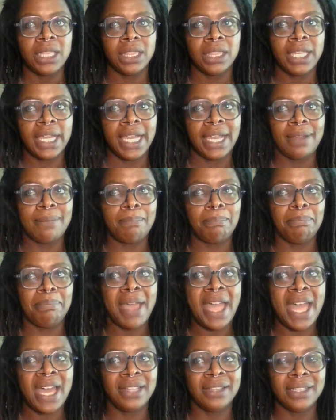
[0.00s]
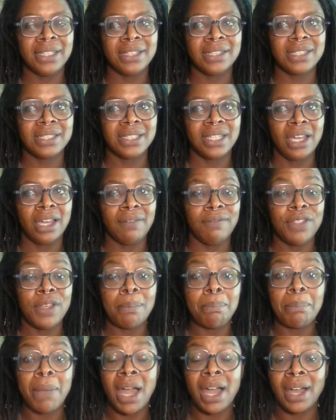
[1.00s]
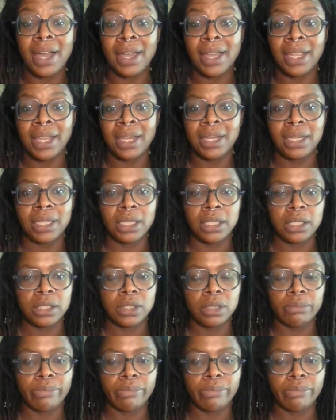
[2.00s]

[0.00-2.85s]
that balance of the mind is